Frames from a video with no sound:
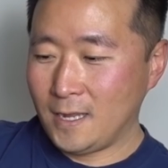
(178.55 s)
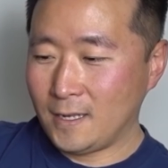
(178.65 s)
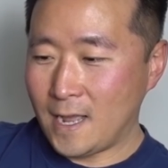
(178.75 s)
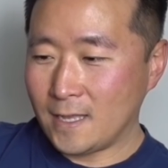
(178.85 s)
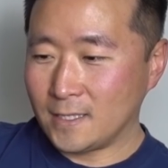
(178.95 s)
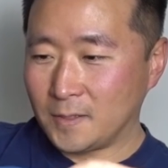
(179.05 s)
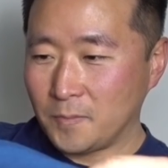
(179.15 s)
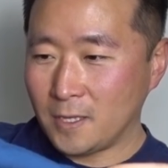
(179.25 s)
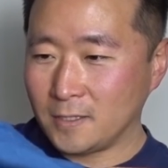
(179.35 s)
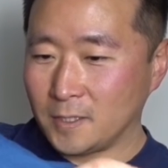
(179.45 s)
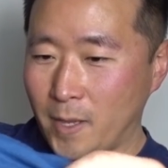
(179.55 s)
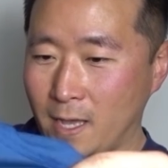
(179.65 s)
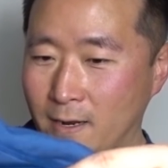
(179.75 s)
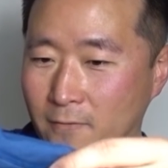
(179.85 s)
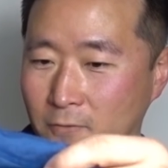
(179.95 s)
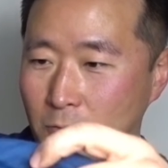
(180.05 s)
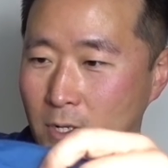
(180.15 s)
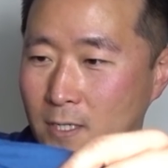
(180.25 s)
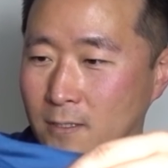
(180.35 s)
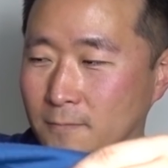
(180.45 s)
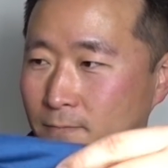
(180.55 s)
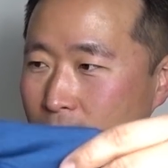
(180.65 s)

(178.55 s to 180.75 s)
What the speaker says: not smell as bad after a while.